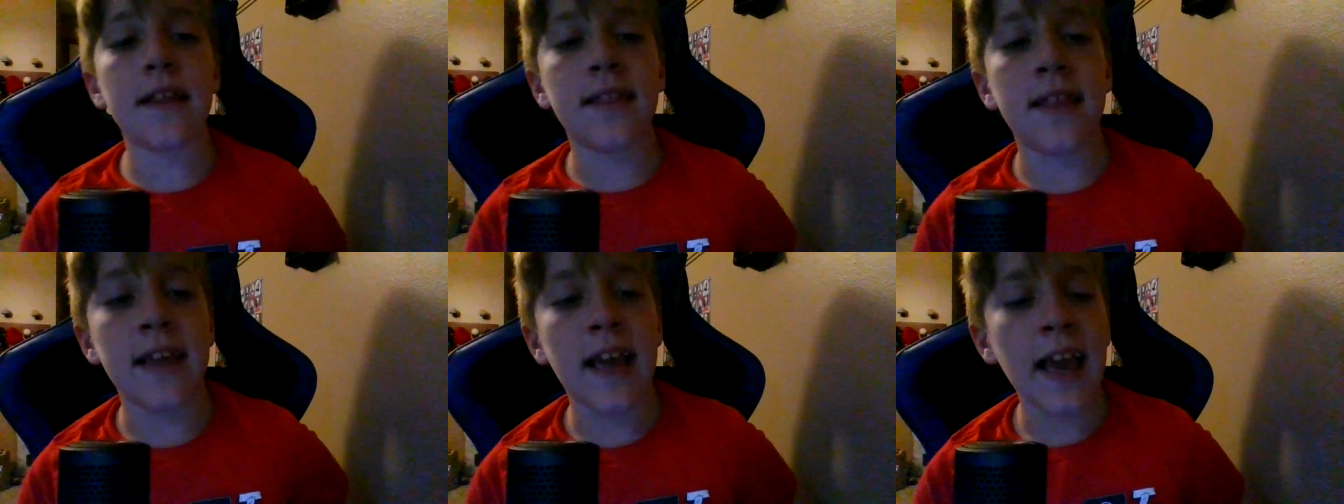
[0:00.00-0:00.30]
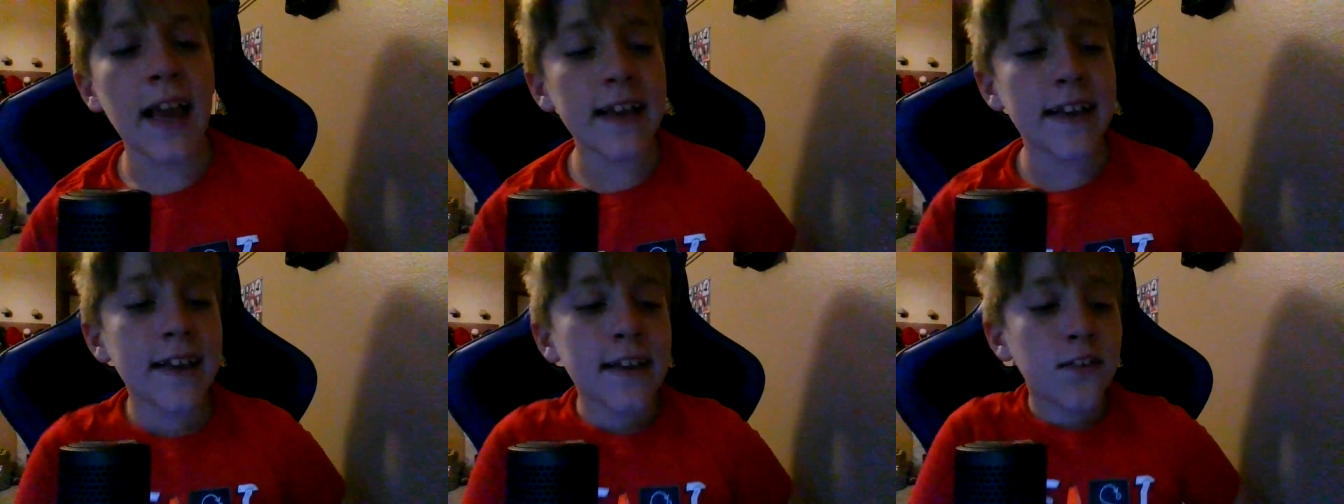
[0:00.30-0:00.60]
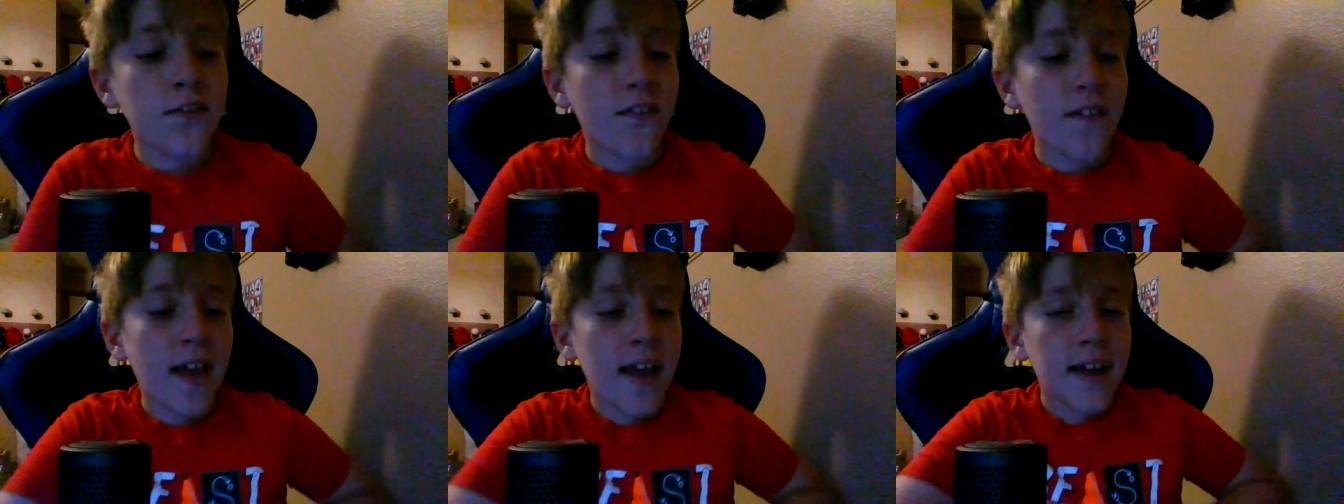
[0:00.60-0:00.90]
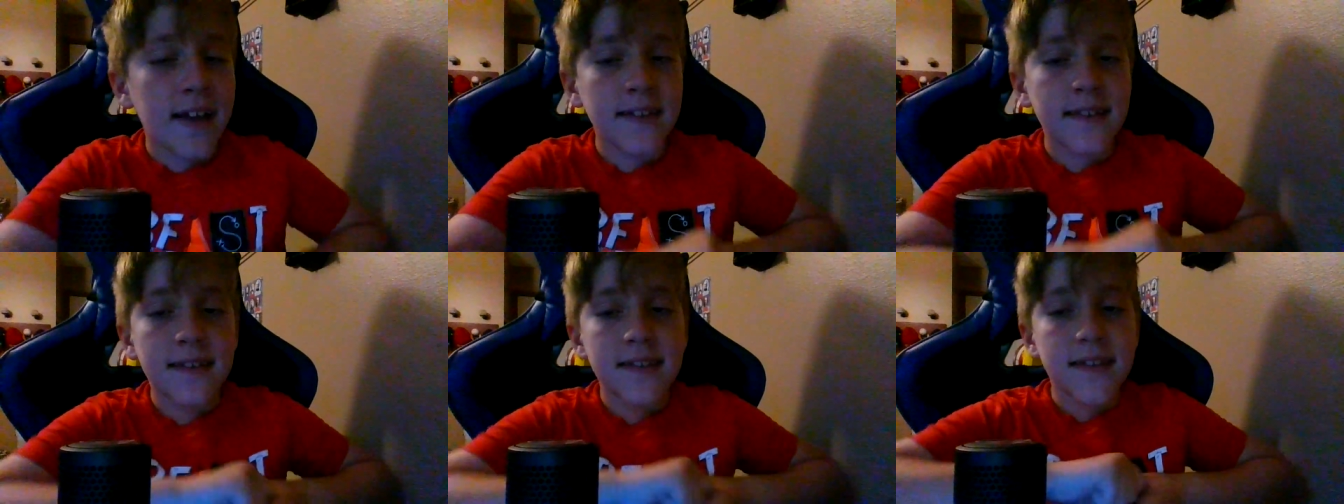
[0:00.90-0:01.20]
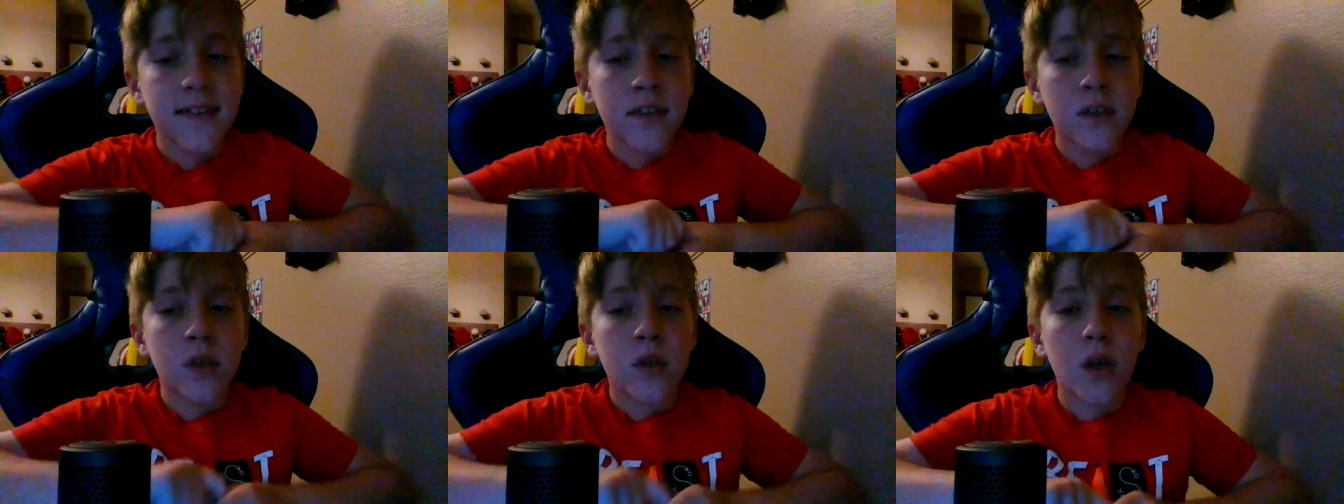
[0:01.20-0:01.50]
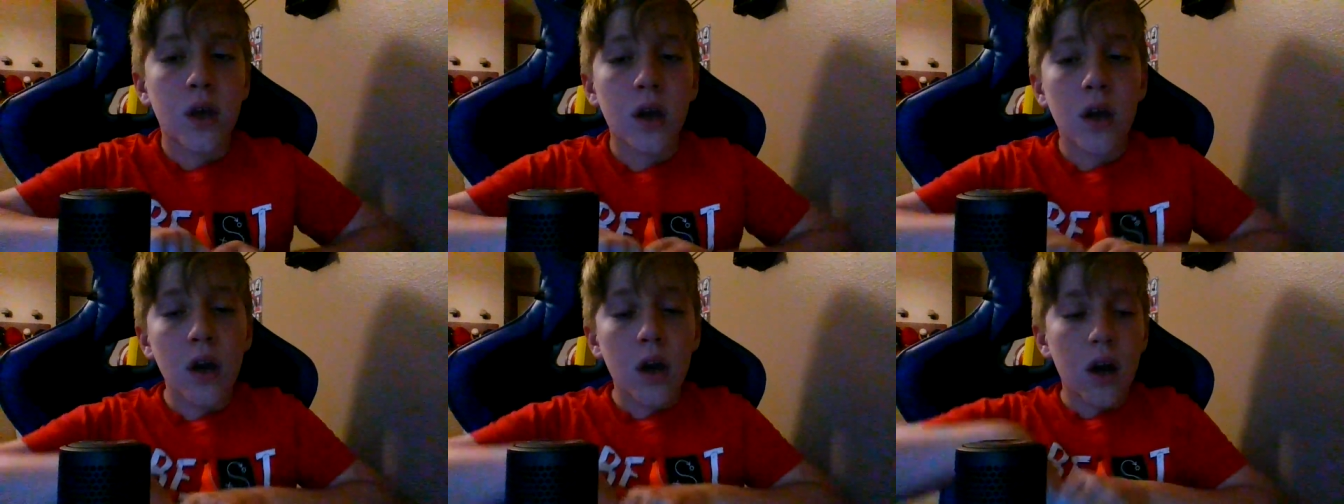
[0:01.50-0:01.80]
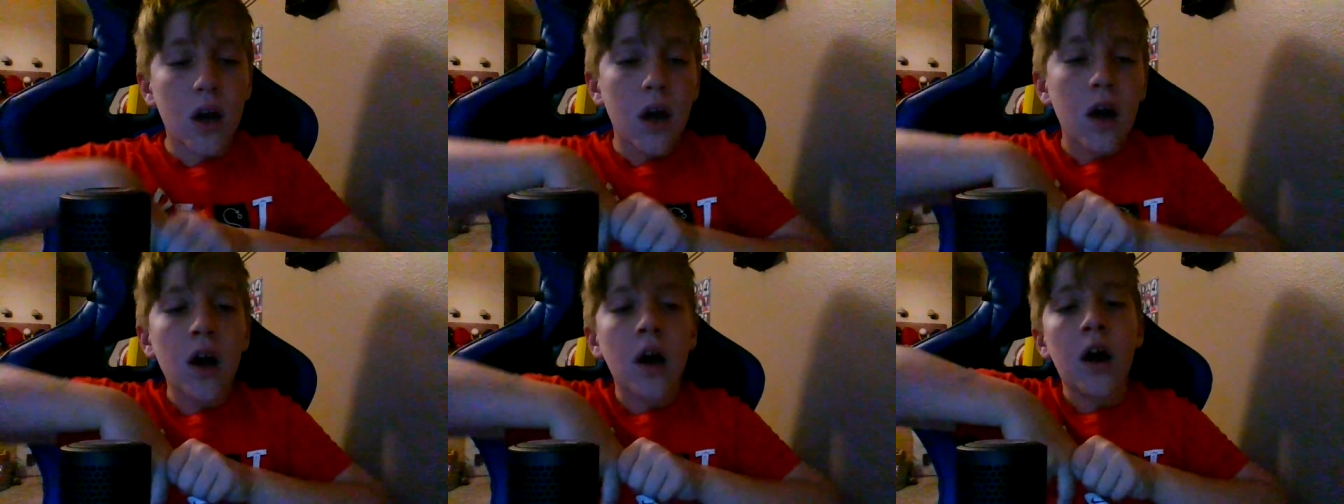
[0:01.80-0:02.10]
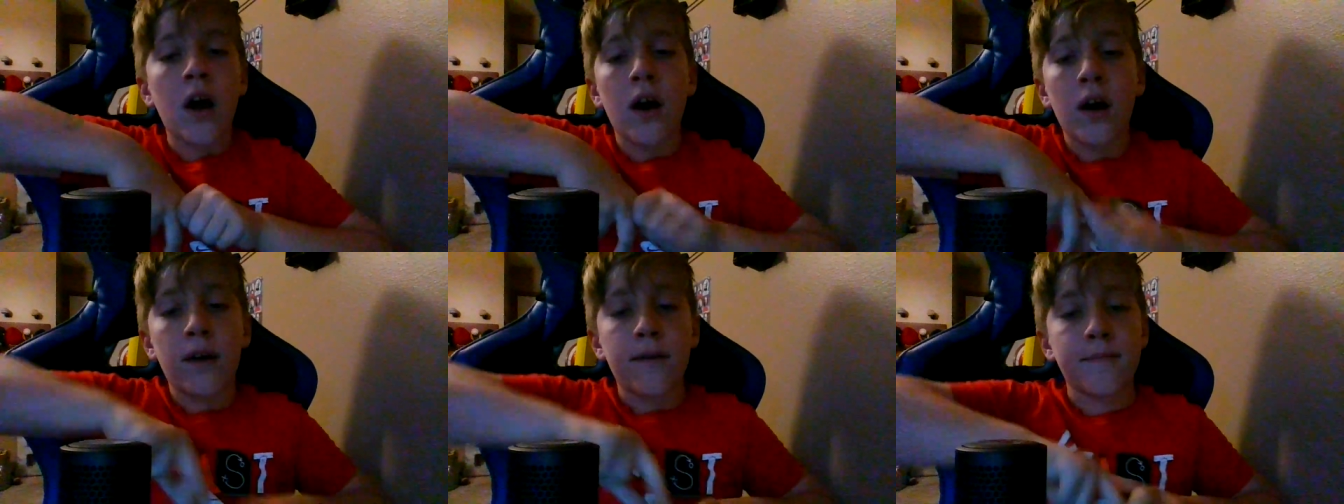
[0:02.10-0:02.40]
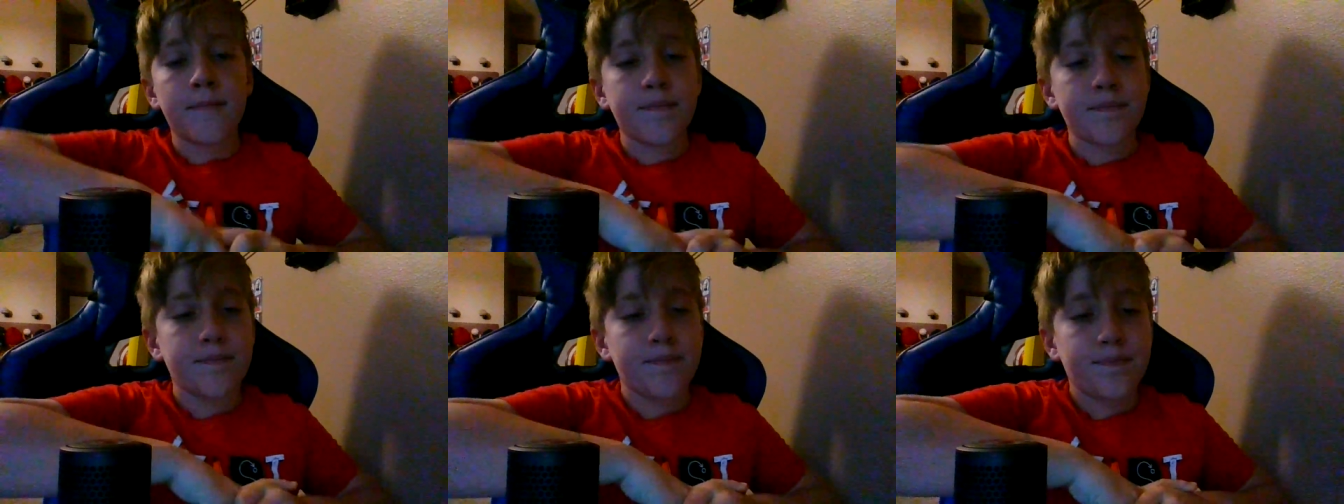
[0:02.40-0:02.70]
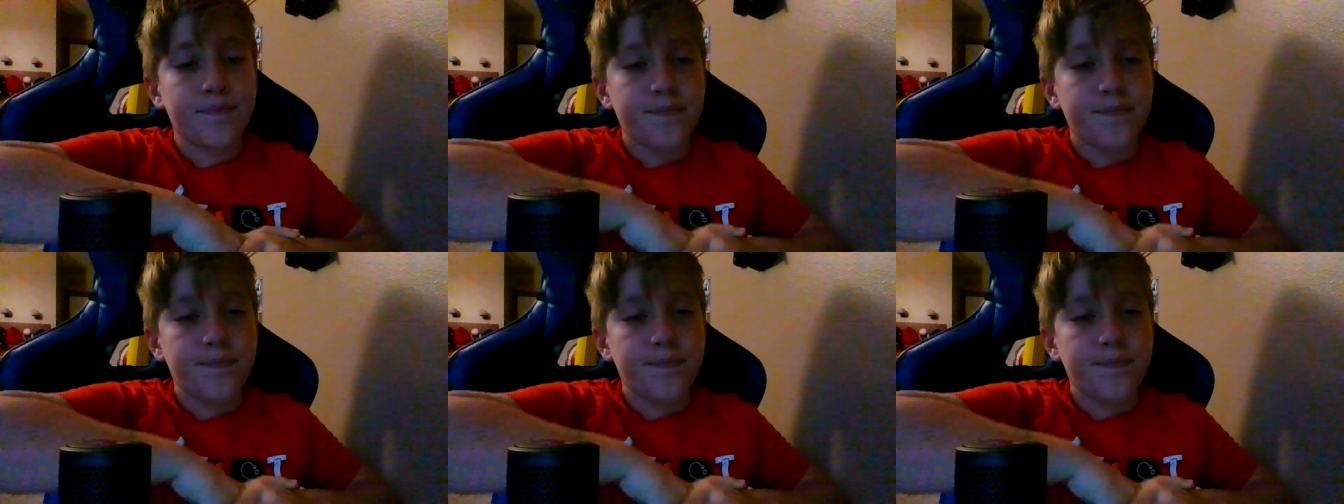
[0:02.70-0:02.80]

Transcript: the Yankees fans um